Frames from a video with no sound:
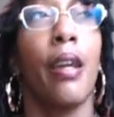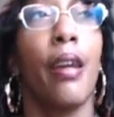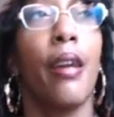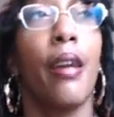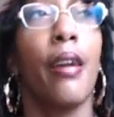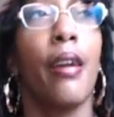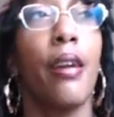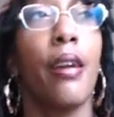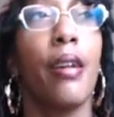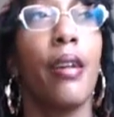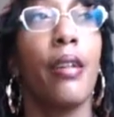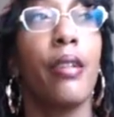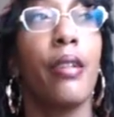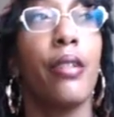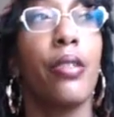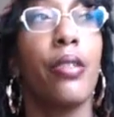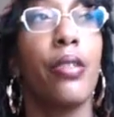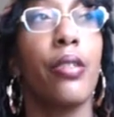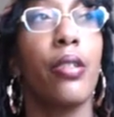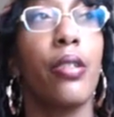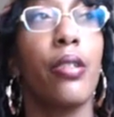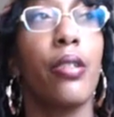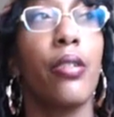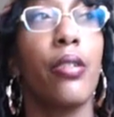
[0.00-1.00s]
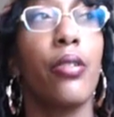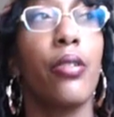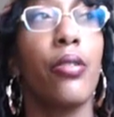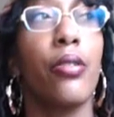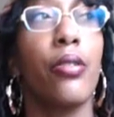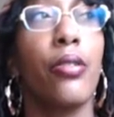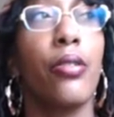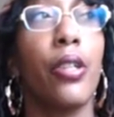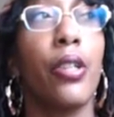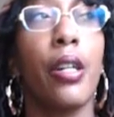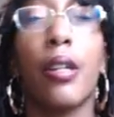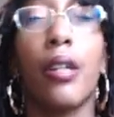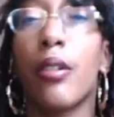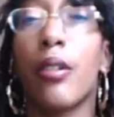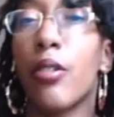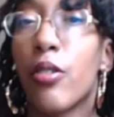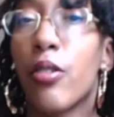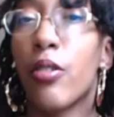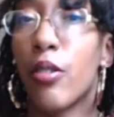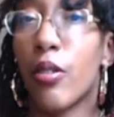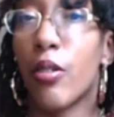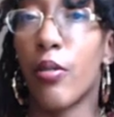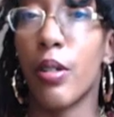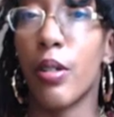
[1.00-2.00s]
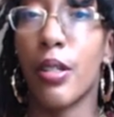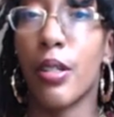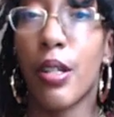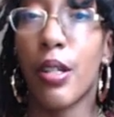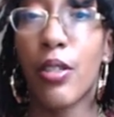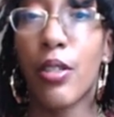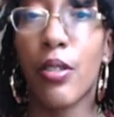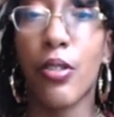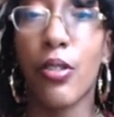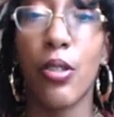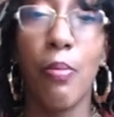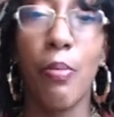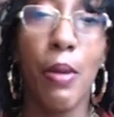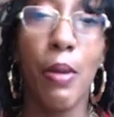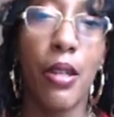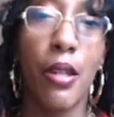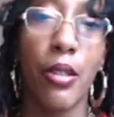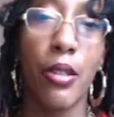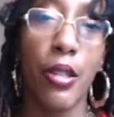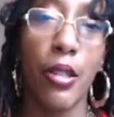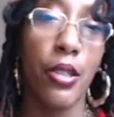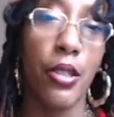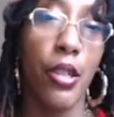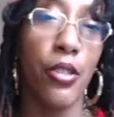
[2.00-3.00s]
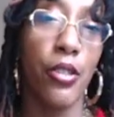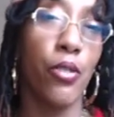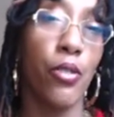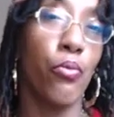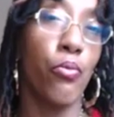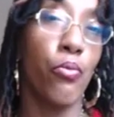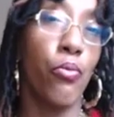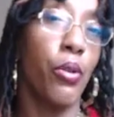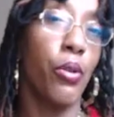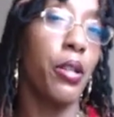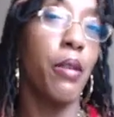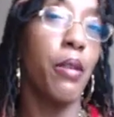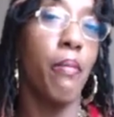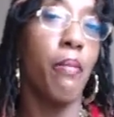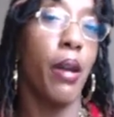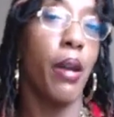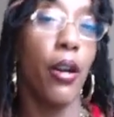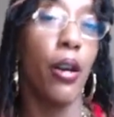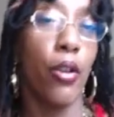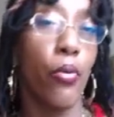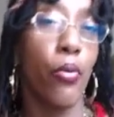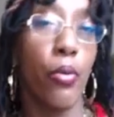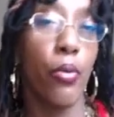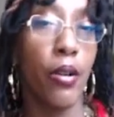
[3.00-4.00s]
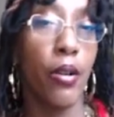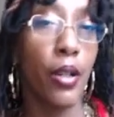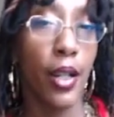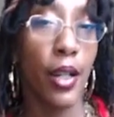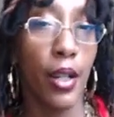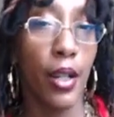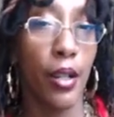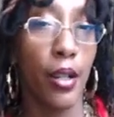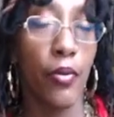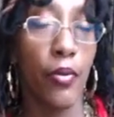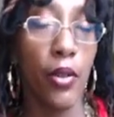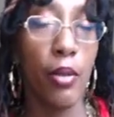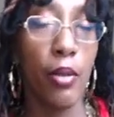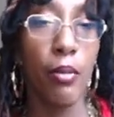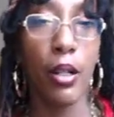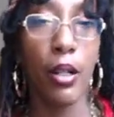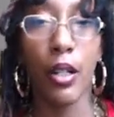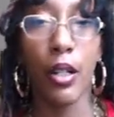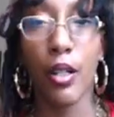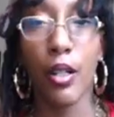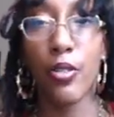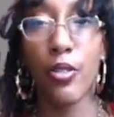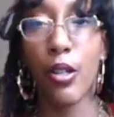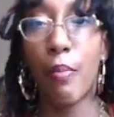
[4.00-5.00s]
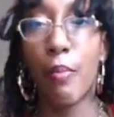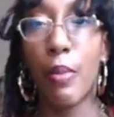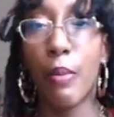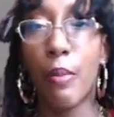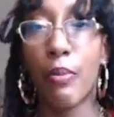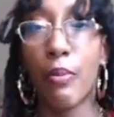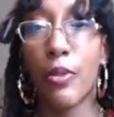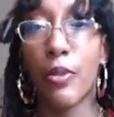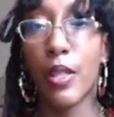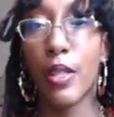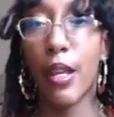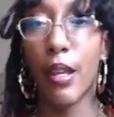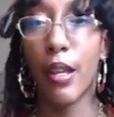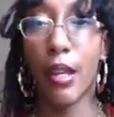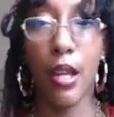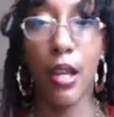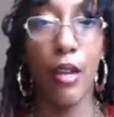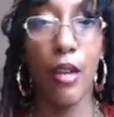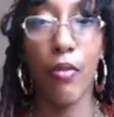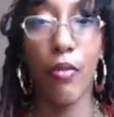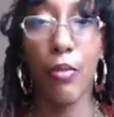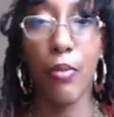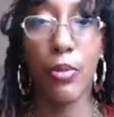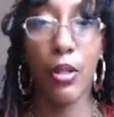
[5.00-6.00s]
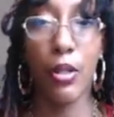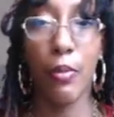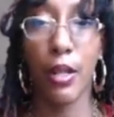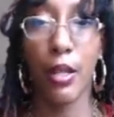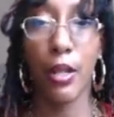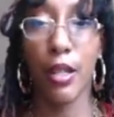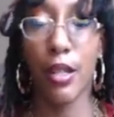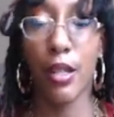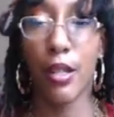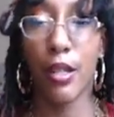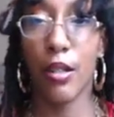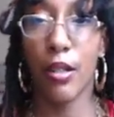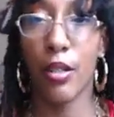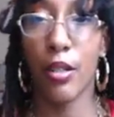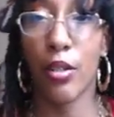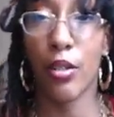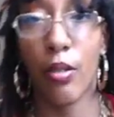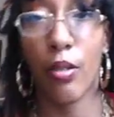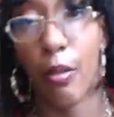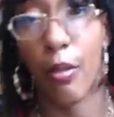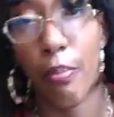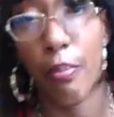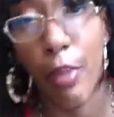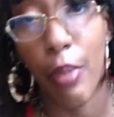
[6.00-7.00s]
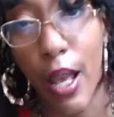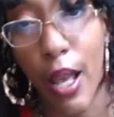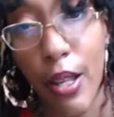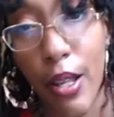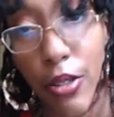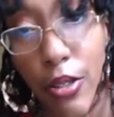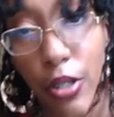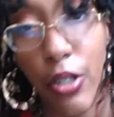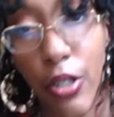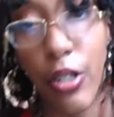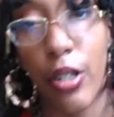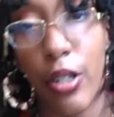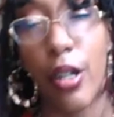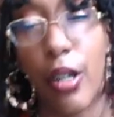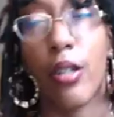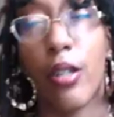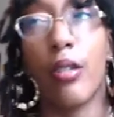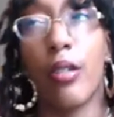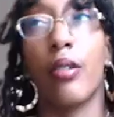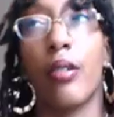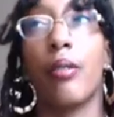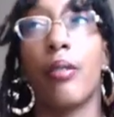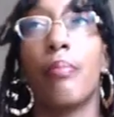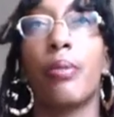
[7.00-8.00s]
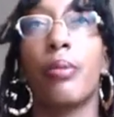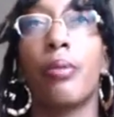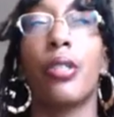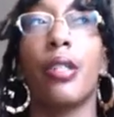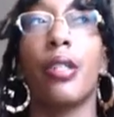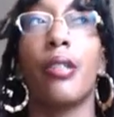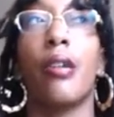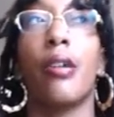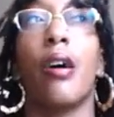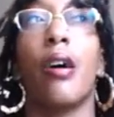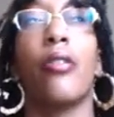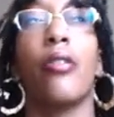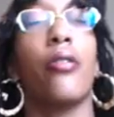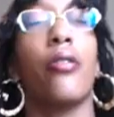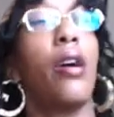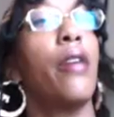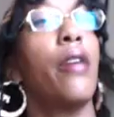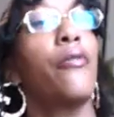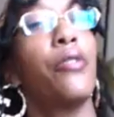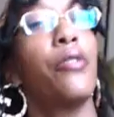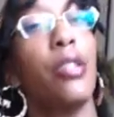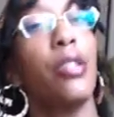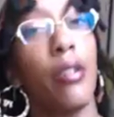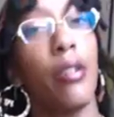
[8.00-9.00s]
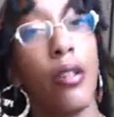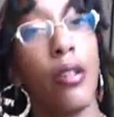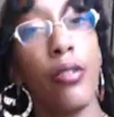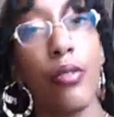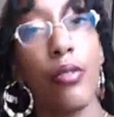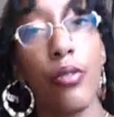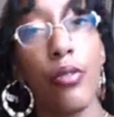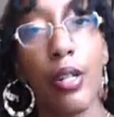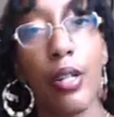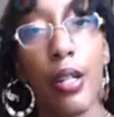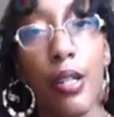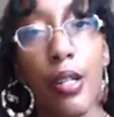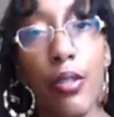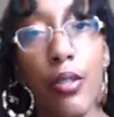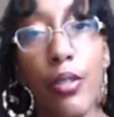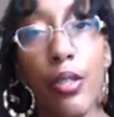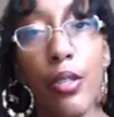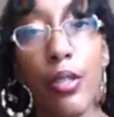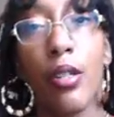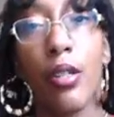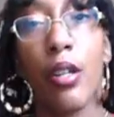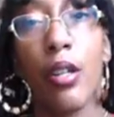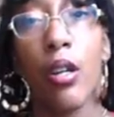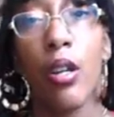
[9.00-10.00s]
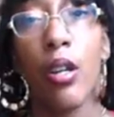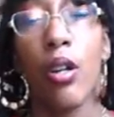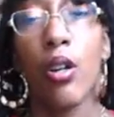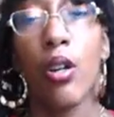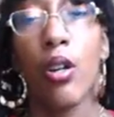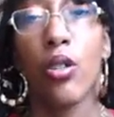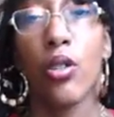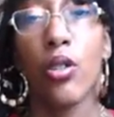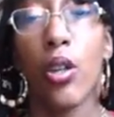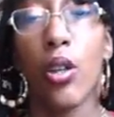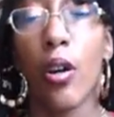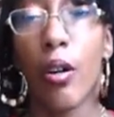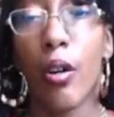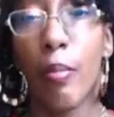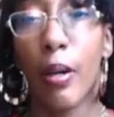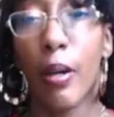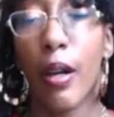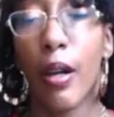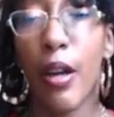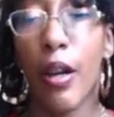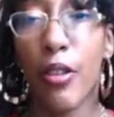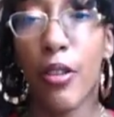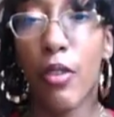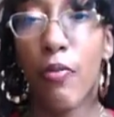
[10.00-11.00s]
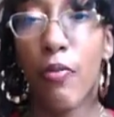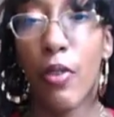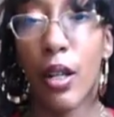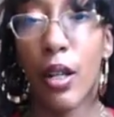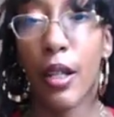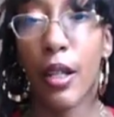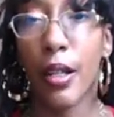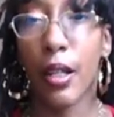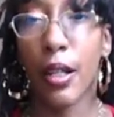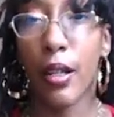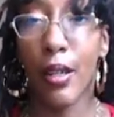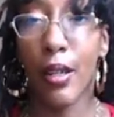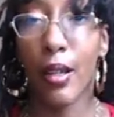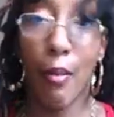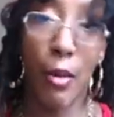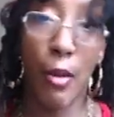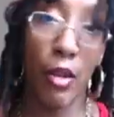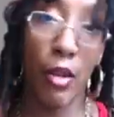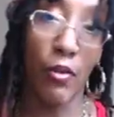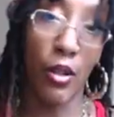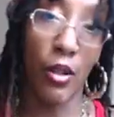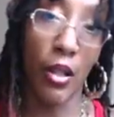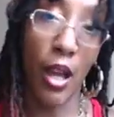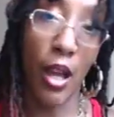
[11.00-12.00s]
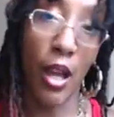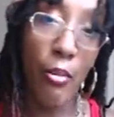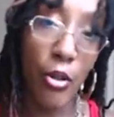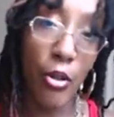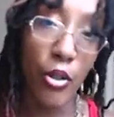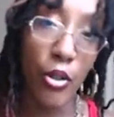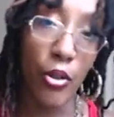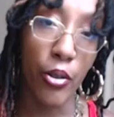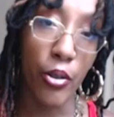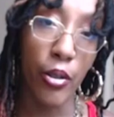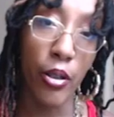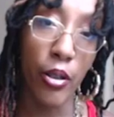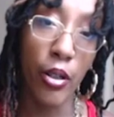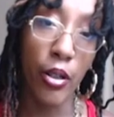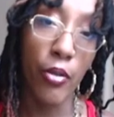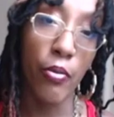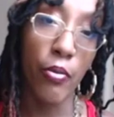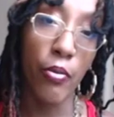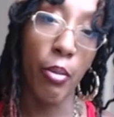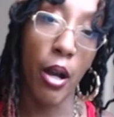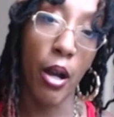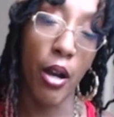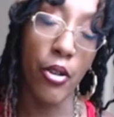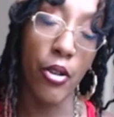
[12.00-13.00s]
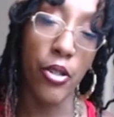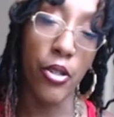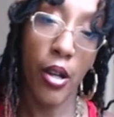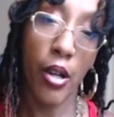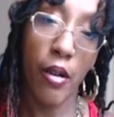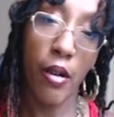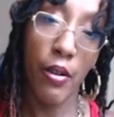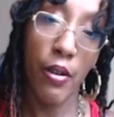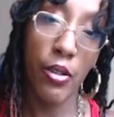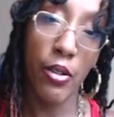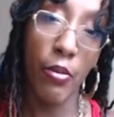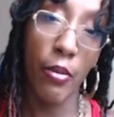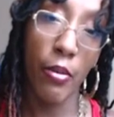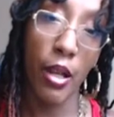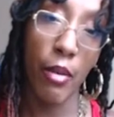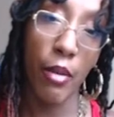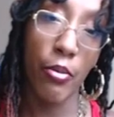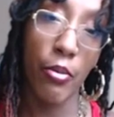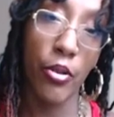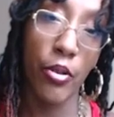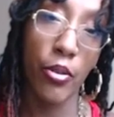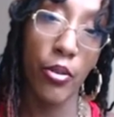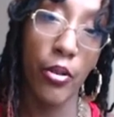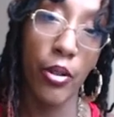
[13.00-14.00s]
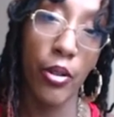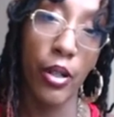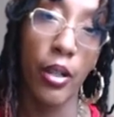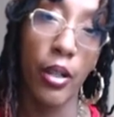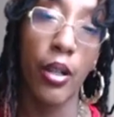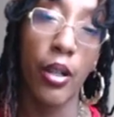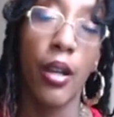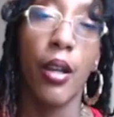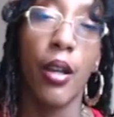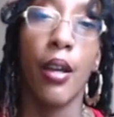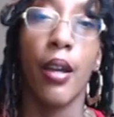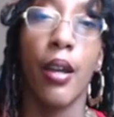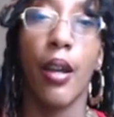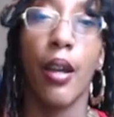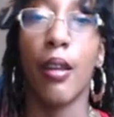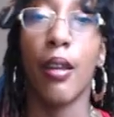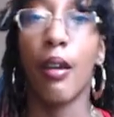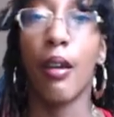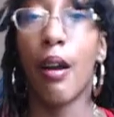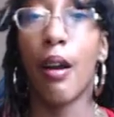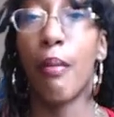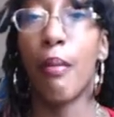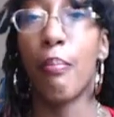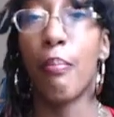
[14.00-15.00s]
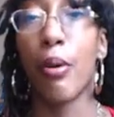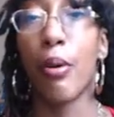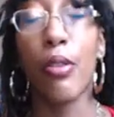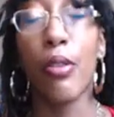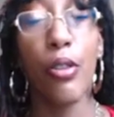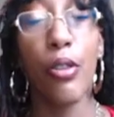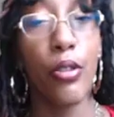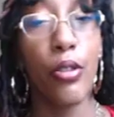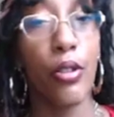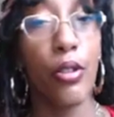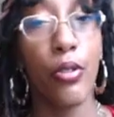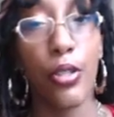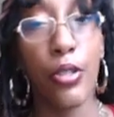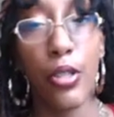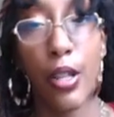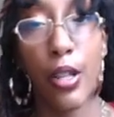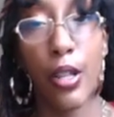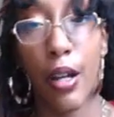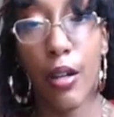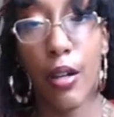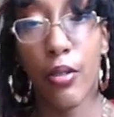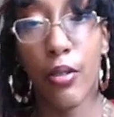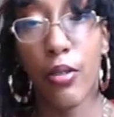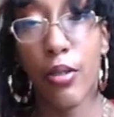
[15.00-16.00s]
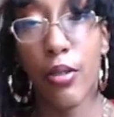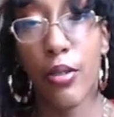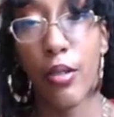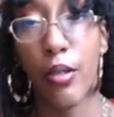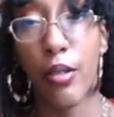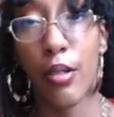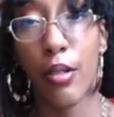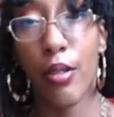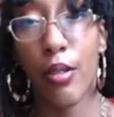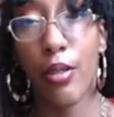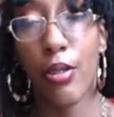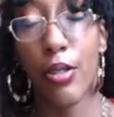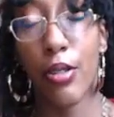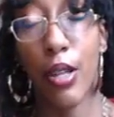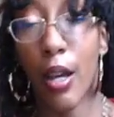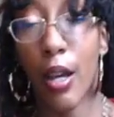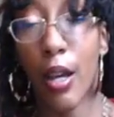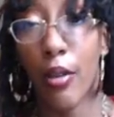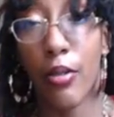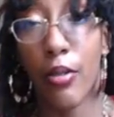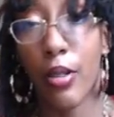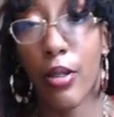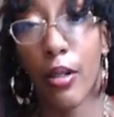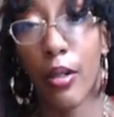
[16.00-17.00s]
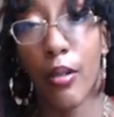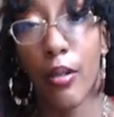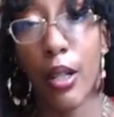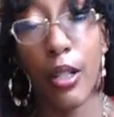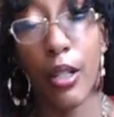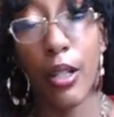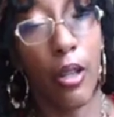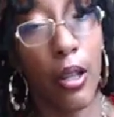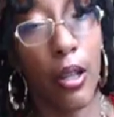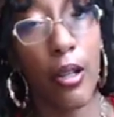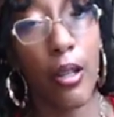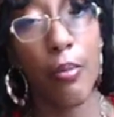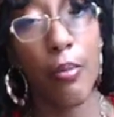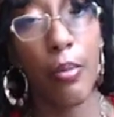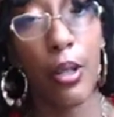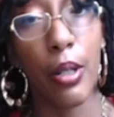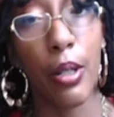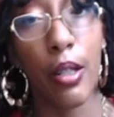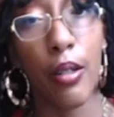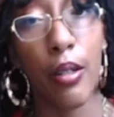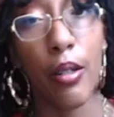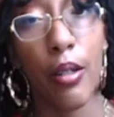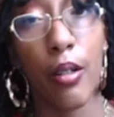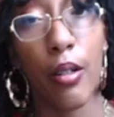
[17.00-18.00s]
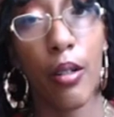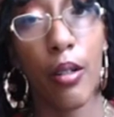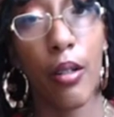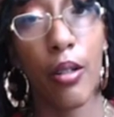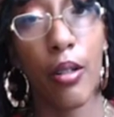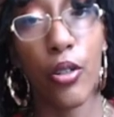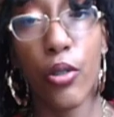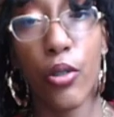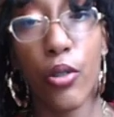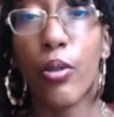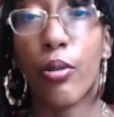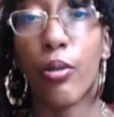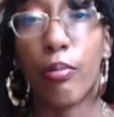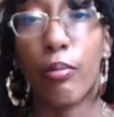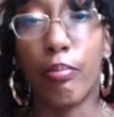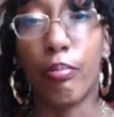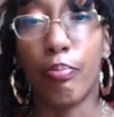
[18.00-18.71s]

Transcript: And there, you know, it doesn't, to me, it doesn't really matter where it came from. Like some people say it came from somebody eating bats in China, but then other, I've seen other scientists talk about how they felt like it came out of a laboratory, bioterrorism laboratory, and both of those sound sound like they could be uh, true.